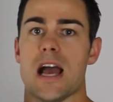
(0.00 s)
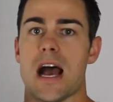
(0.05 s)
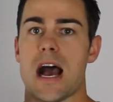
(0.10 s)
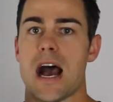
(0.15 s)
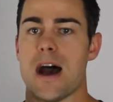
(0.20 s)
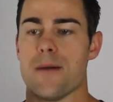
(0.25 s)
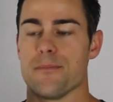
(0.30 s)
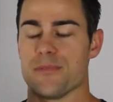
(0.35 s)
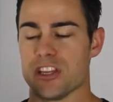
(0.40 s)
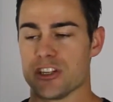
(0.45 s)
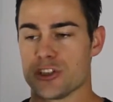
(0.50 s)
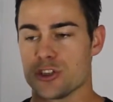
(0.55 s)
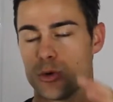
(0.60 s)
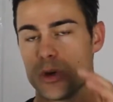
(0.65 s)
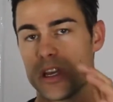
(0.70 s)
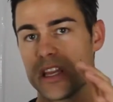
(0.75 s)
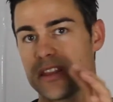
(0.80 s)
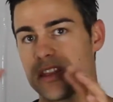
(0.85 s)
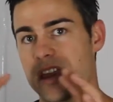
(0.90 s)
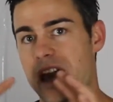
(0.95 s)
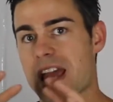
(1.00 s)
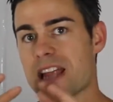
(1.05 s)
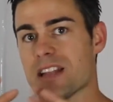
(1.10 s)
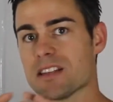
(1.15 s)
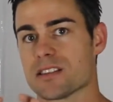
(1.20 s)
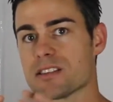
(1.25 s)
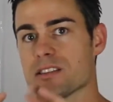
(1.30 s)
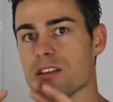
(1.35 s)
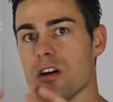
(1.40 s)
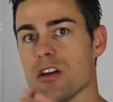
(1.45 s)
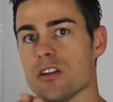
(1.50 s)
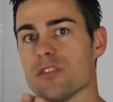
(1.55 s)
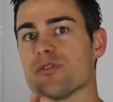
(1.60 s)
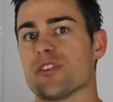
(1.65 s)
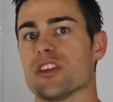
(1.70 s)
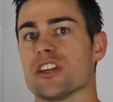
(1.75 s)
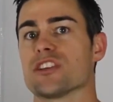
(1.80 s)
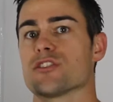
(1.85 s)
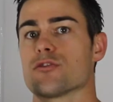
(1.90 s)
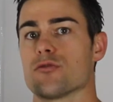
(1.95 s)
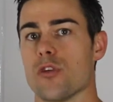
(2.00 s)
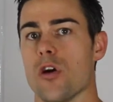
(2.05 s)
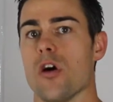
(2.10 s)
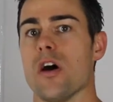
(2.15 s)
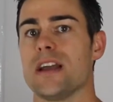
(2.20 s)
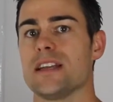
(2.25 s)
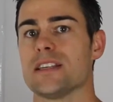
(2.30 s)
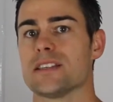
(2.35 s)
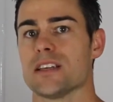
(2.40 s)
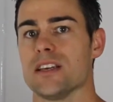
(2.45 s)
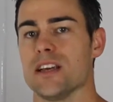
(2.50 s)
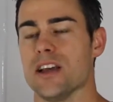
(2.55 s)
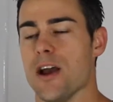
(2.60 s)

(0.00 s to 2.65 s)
they're doing that side of things right,